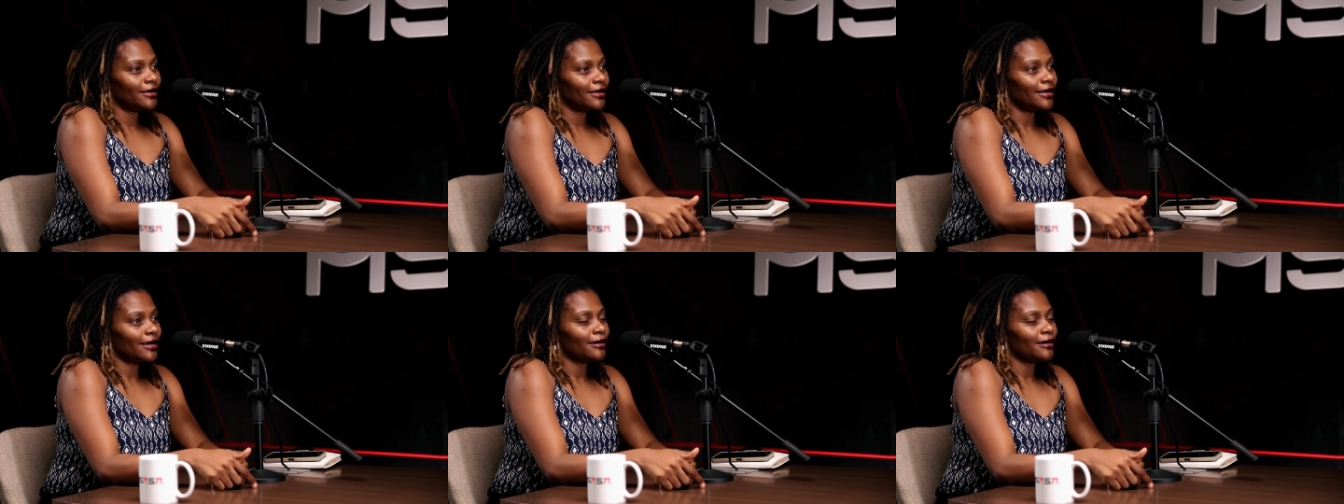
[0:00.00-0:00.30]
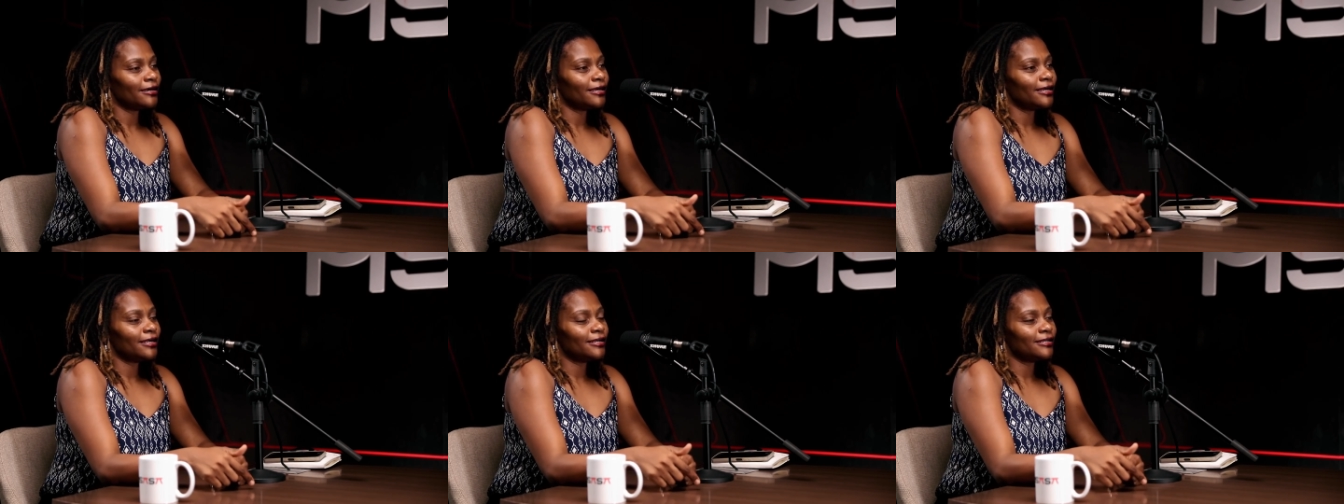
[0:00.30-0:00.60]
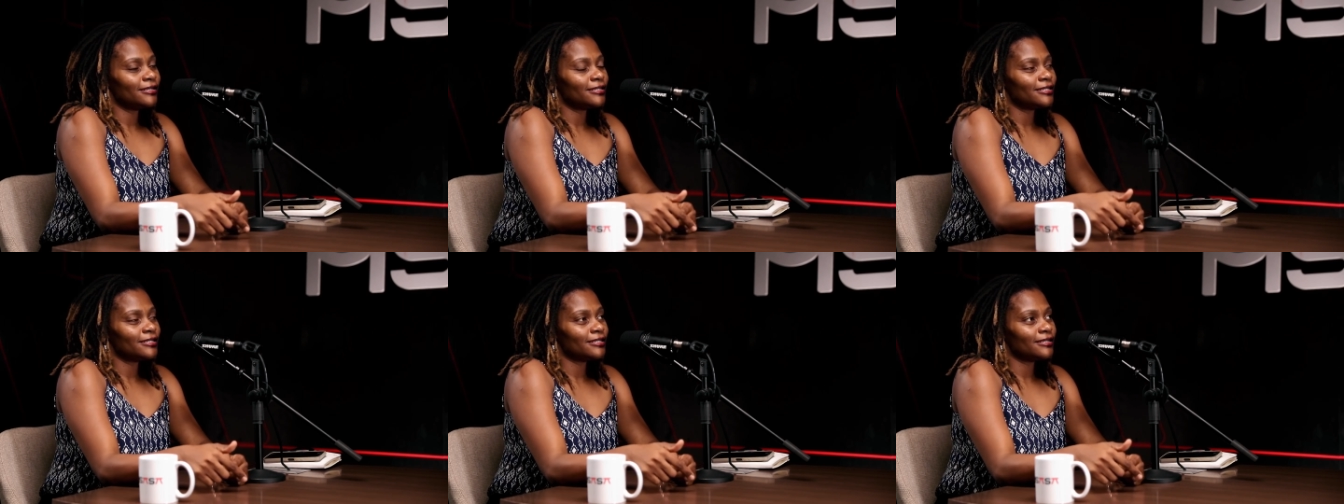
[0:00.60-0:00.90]
Yeah, mm-hmm.
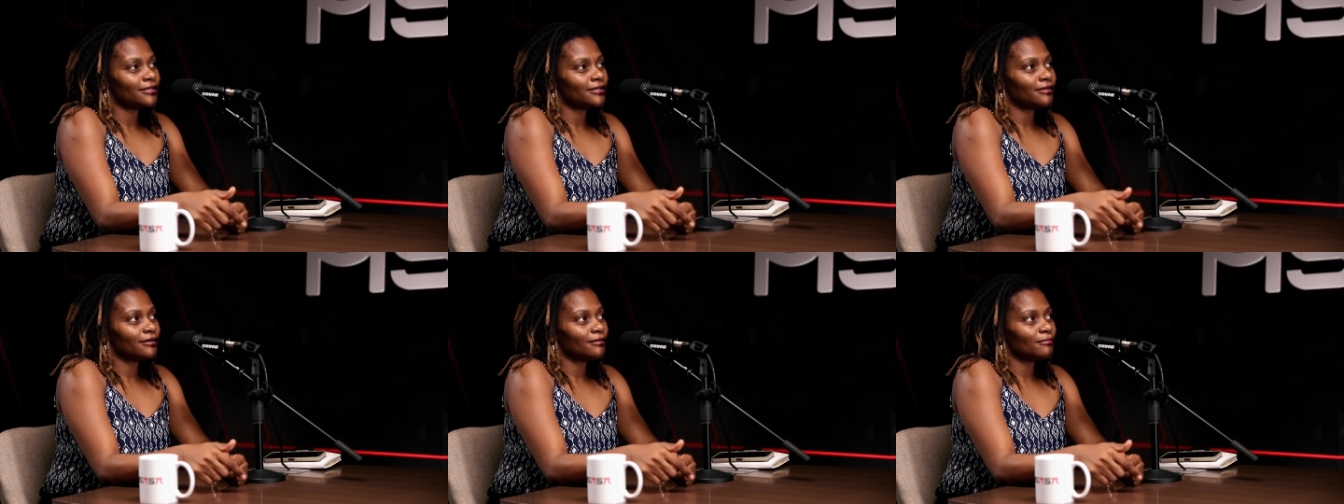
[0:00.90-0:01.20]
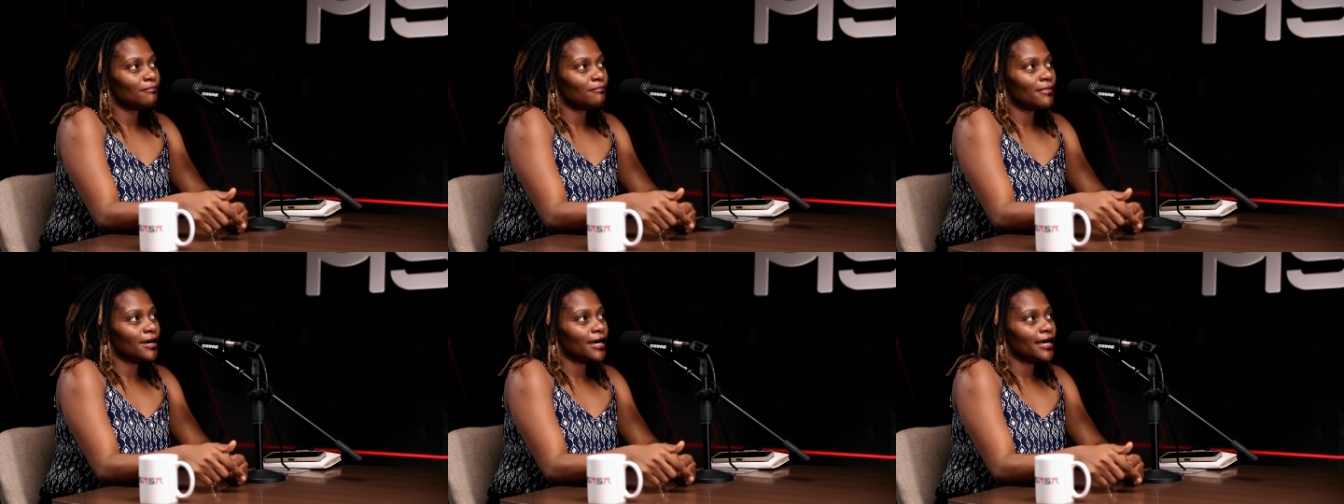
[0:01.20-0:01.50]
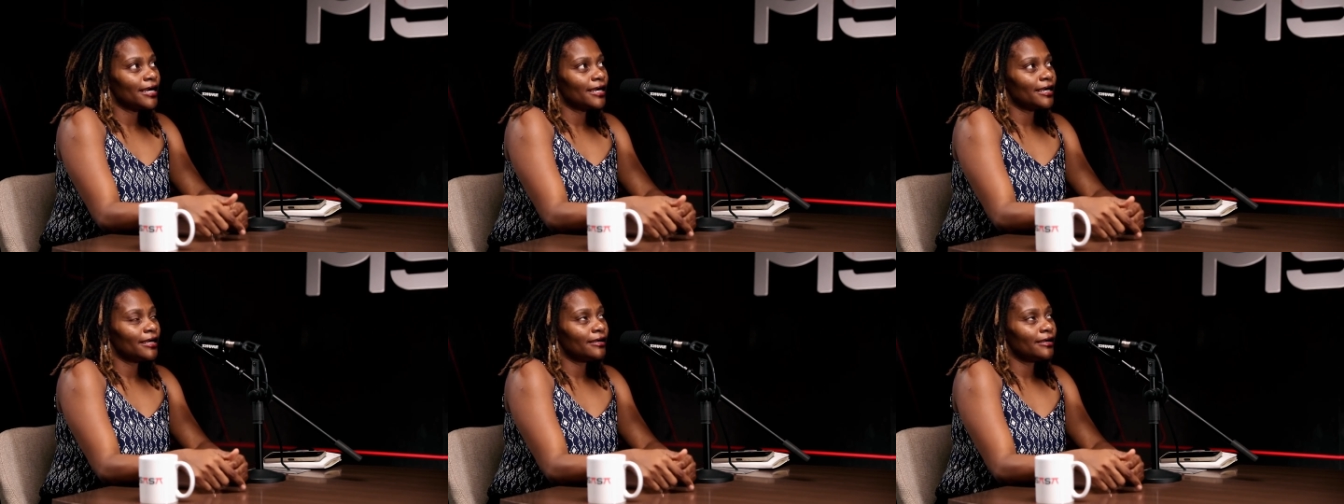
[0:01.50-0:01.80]
and
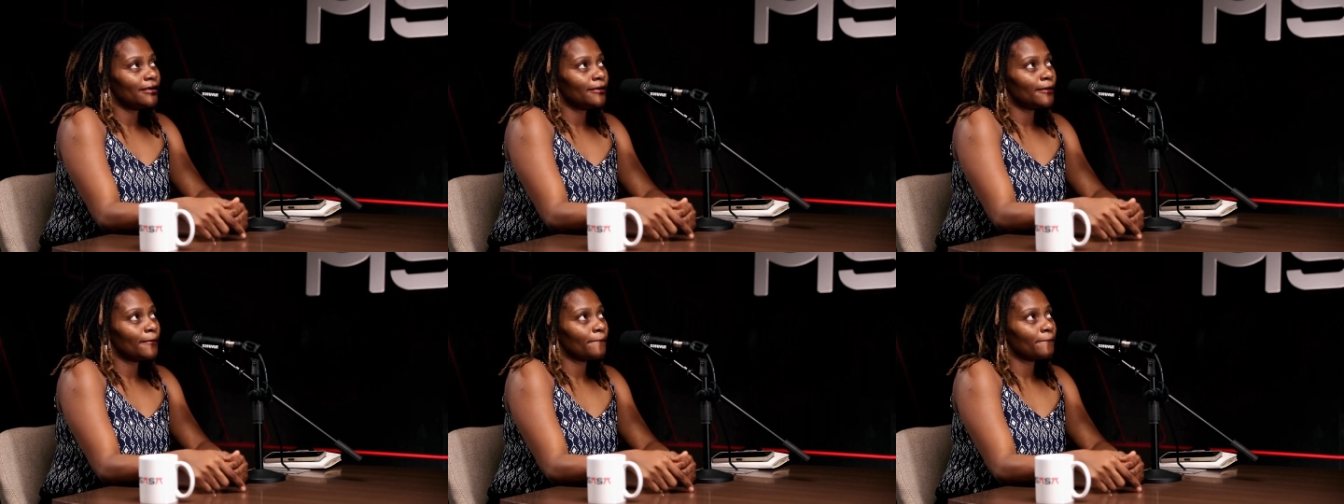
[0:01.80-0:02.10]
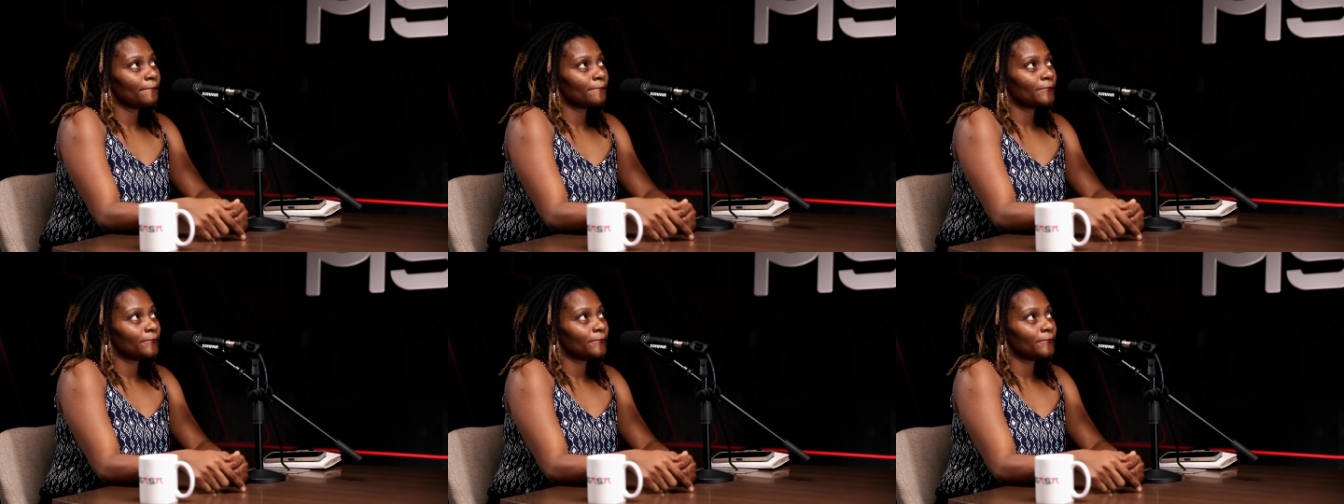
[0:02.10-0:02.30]
my